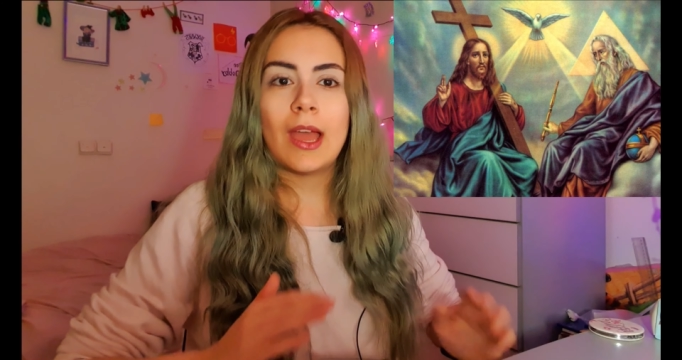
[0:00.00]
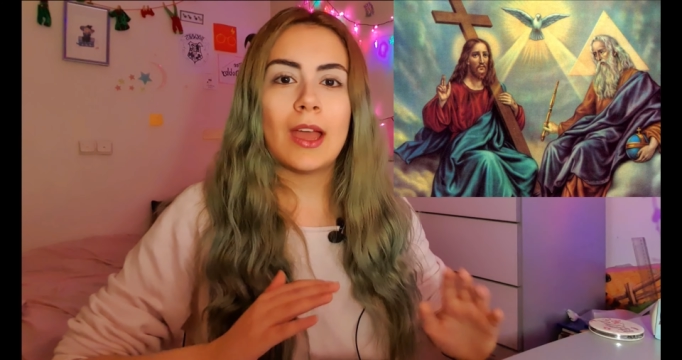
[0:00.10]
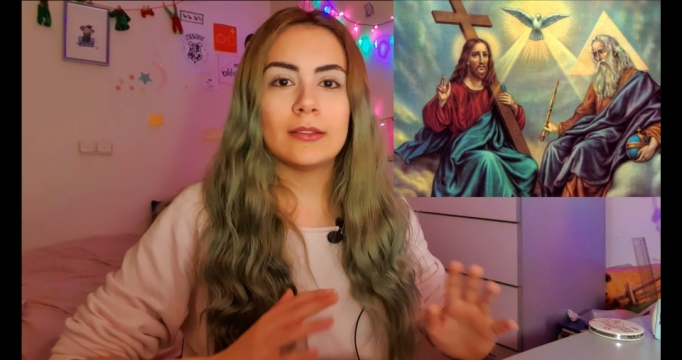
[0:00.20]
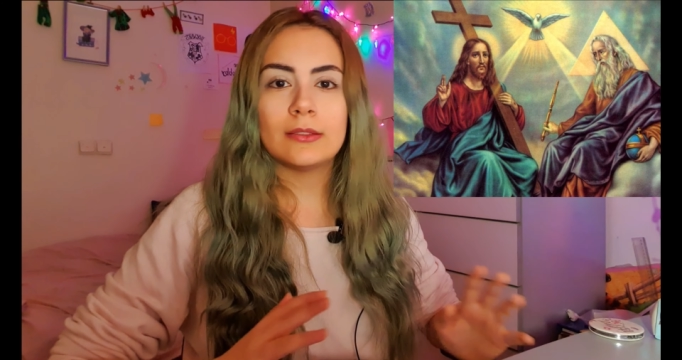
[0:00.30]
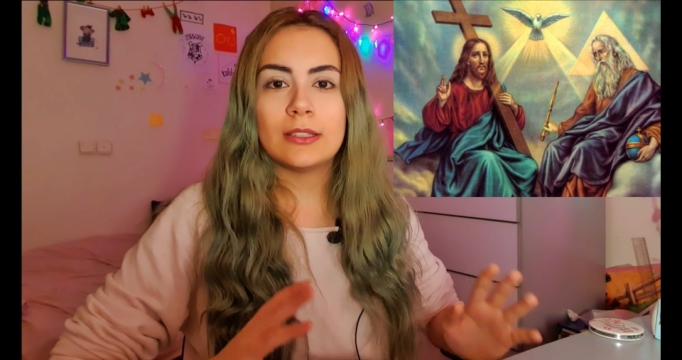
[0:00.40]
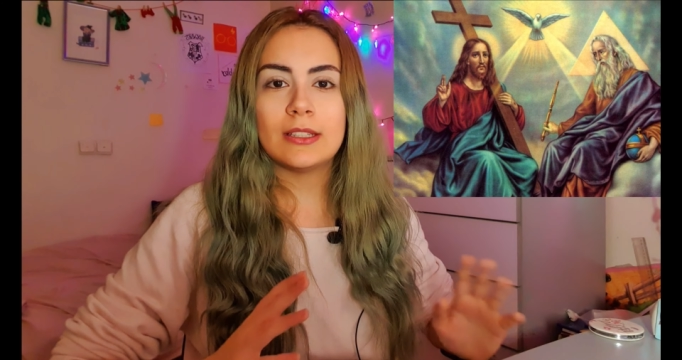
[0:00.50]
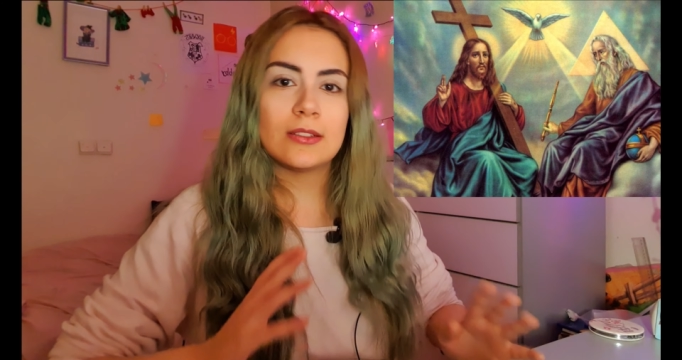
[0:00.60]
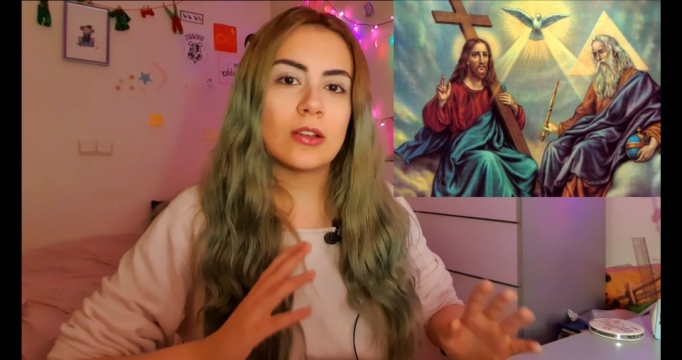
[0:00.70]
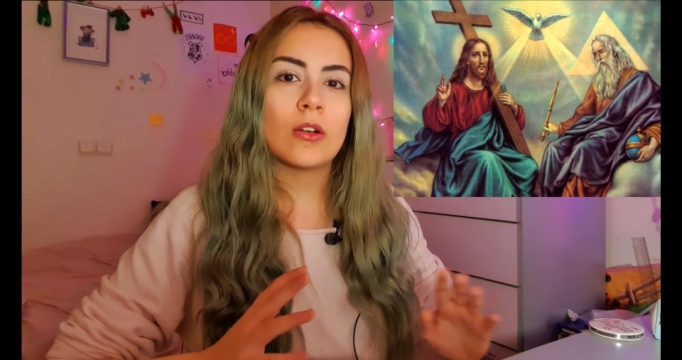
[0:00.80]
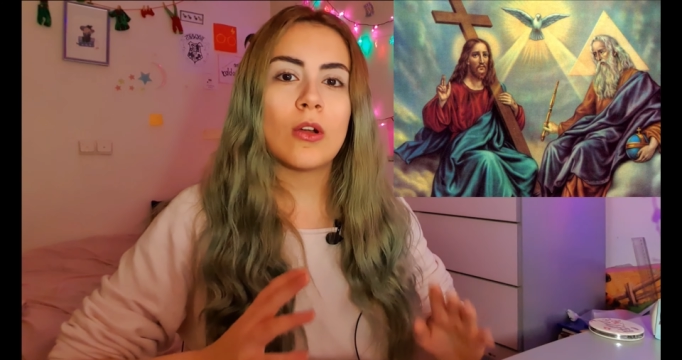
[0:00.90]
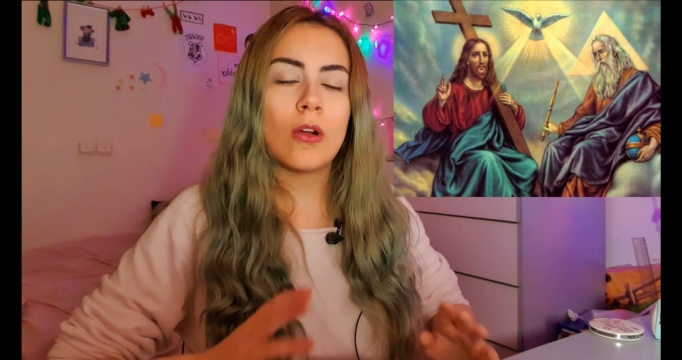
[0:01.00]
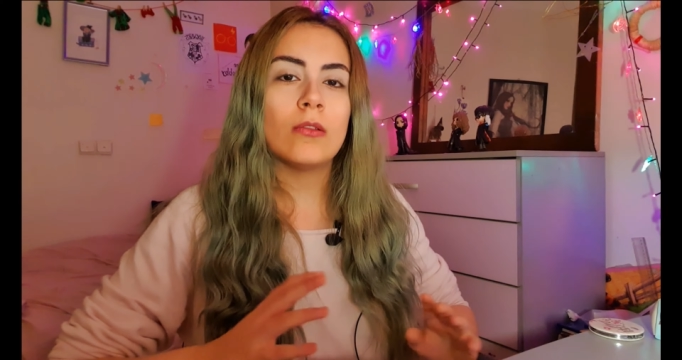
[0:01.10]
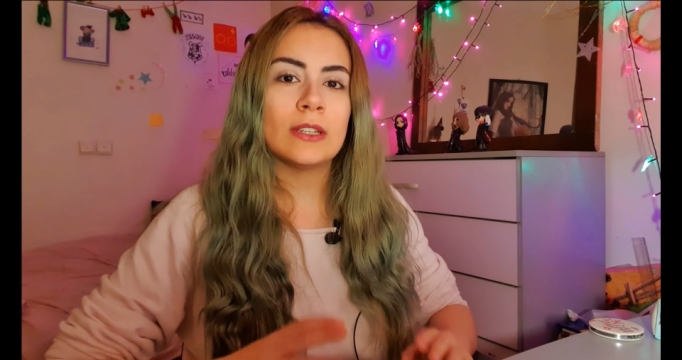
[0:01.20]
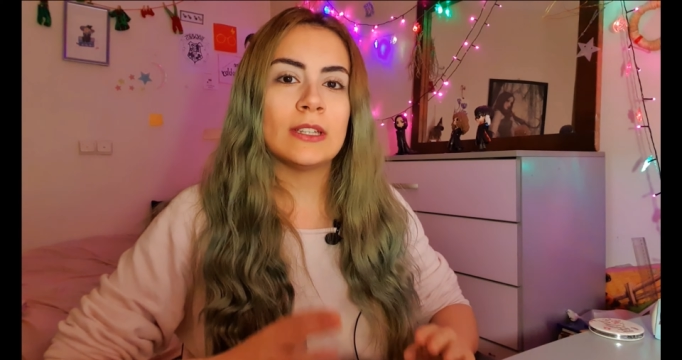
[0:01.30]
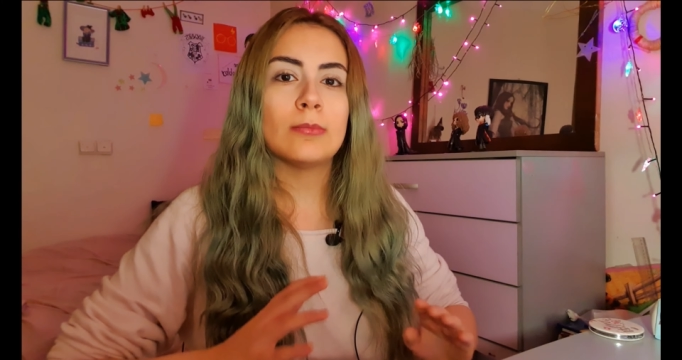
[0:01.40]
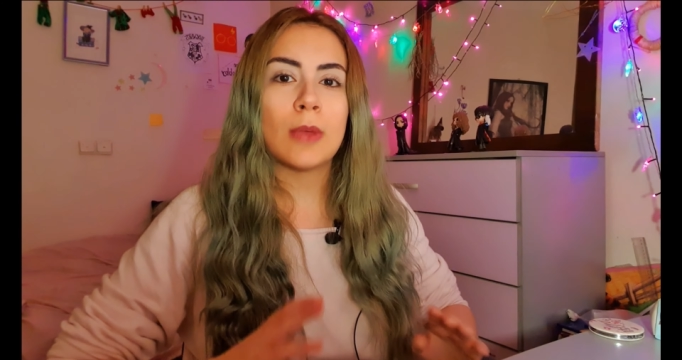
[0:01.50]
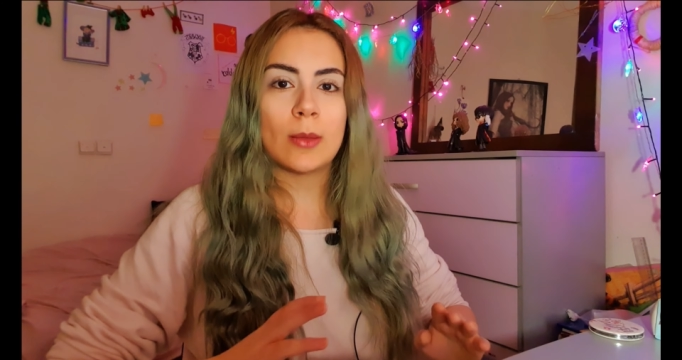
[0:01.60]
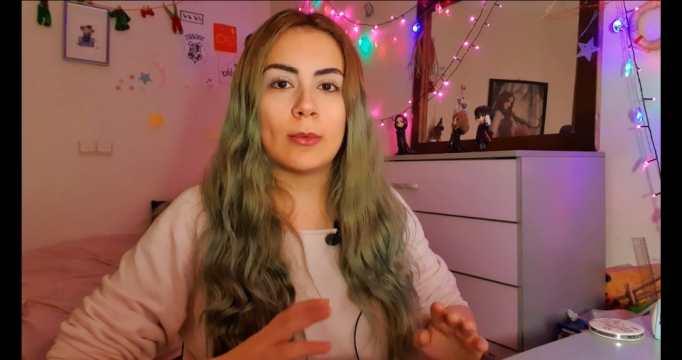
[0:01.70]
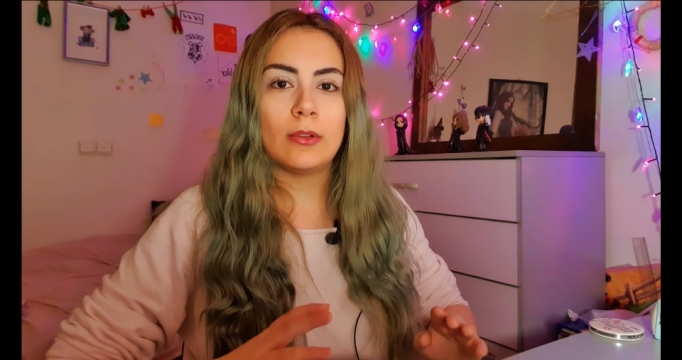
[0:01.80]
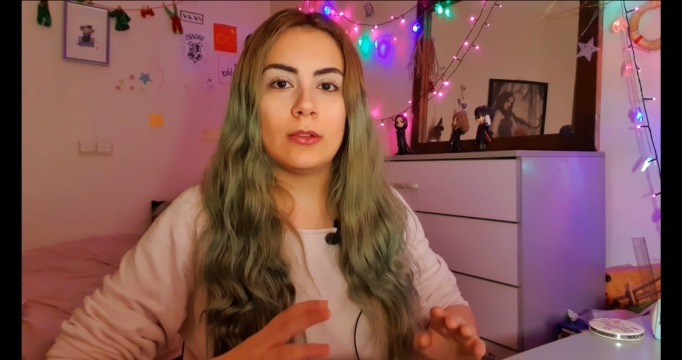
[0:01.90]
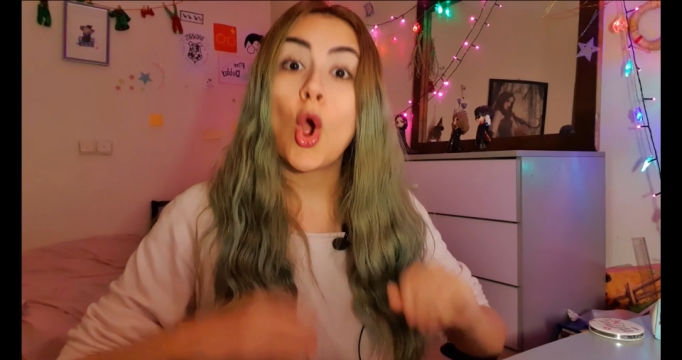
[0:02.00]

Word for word: And these are all in Bible.